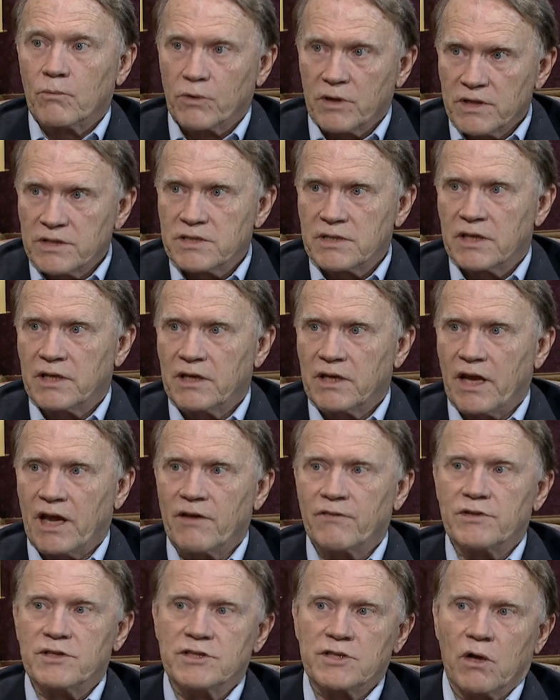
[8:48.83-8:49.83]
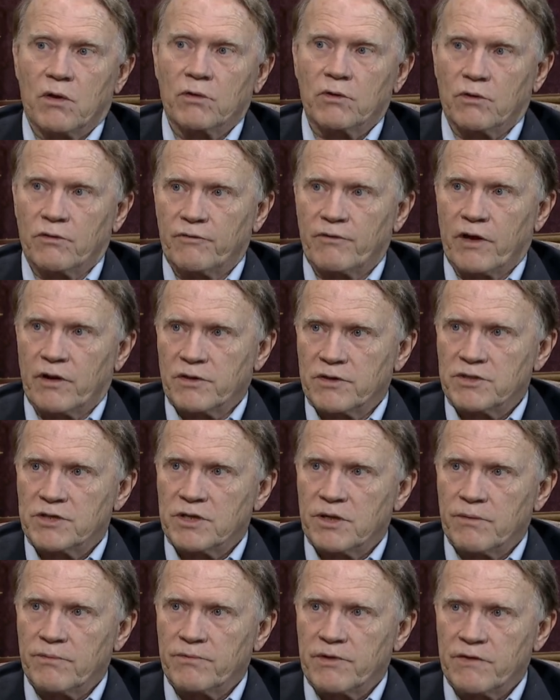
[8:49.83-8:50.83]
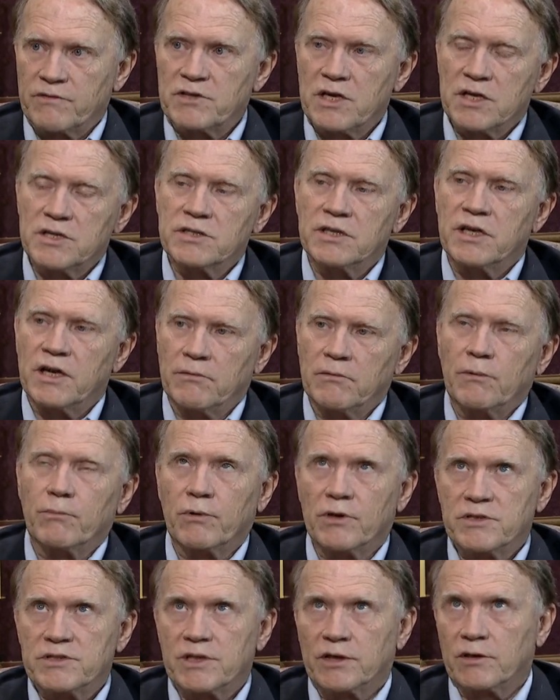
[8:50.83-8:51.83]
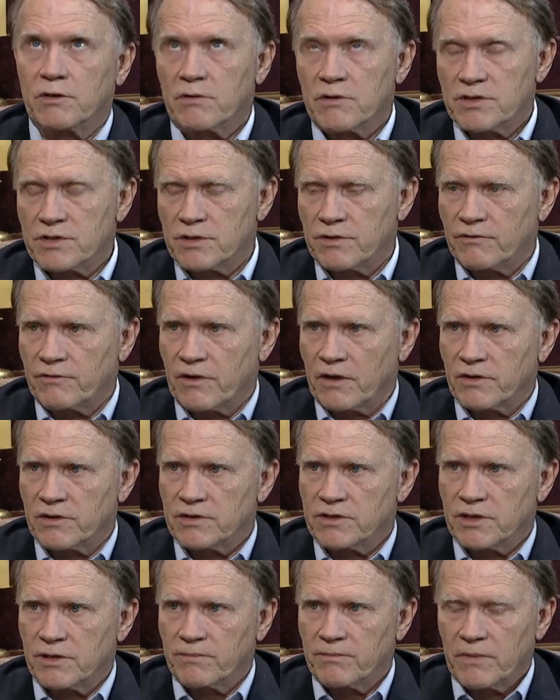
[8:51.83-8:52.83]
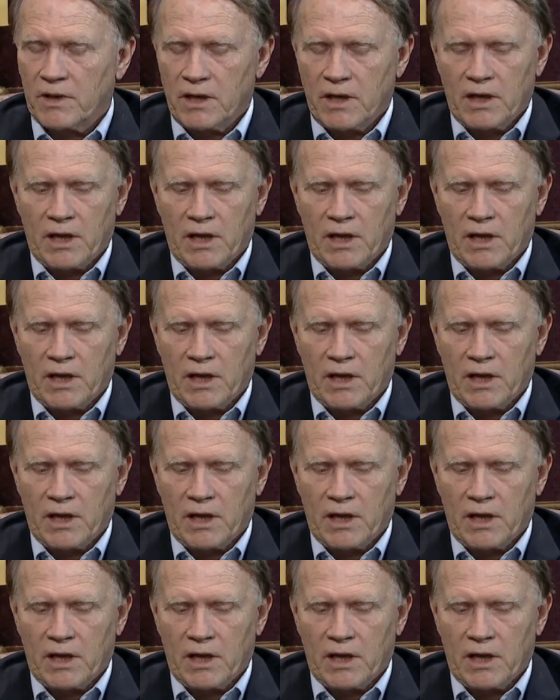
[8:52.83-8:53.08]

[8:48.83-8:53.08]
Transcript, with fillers: Princeton Evangelical Fellowship. They've changed the name to Princeton Christian Fellowship.